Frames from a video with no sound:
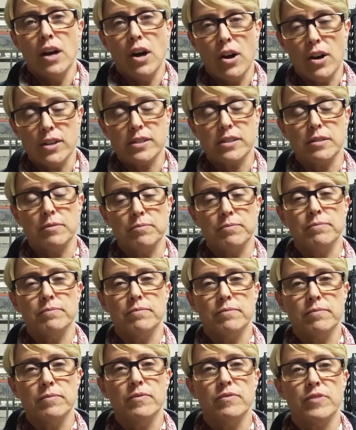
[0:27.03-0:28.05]
awesome,
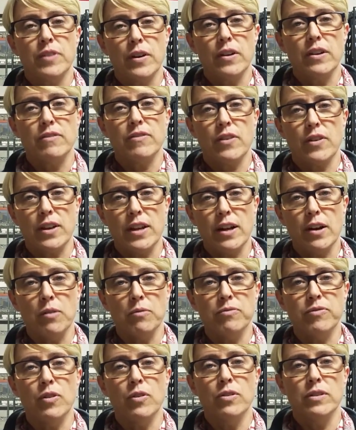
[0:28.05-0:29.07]
very, very
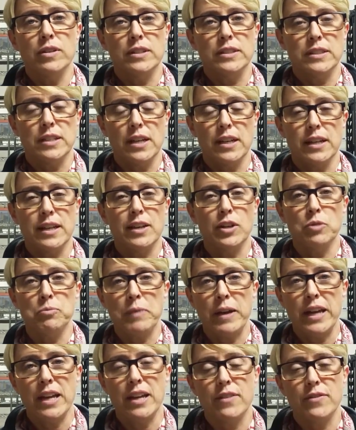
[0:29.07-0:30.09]
helpful, and kind of held
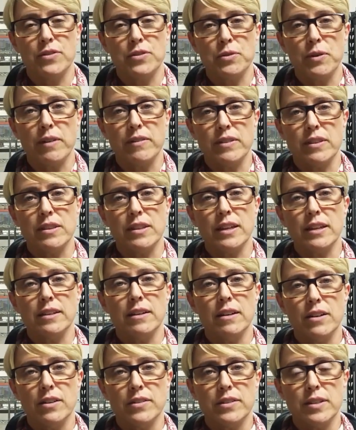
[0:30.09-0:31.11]
my hand through everything,
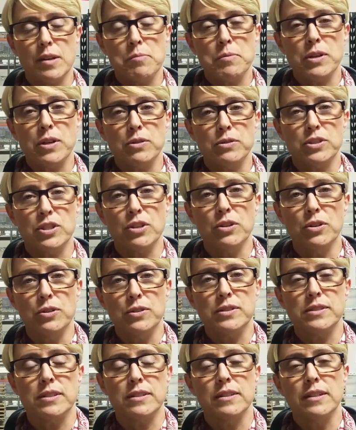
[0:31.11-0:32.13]
all the
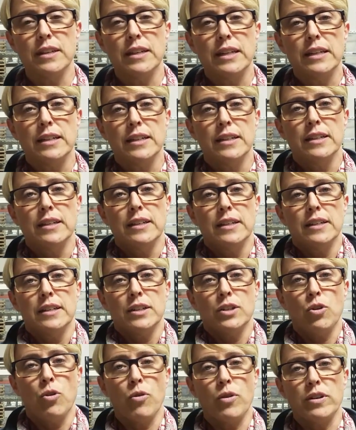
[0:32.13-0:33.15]
W-2s and
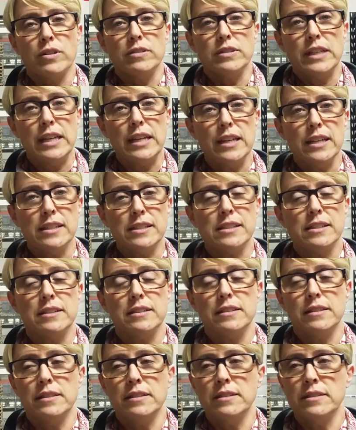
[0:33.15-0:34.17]
quarterlies
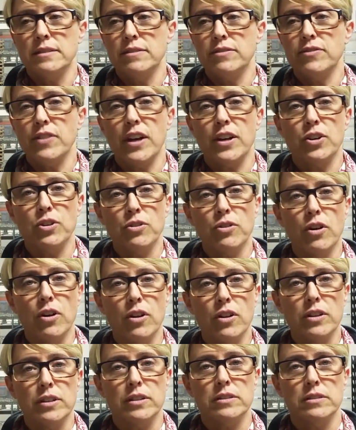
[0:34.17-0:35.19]
and
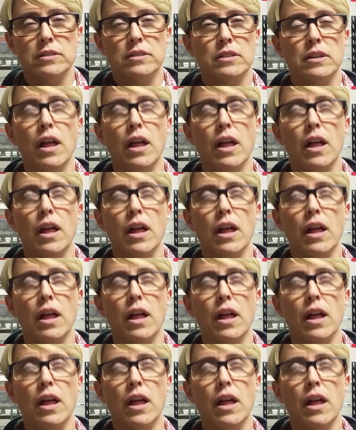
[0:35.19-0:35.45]
federal and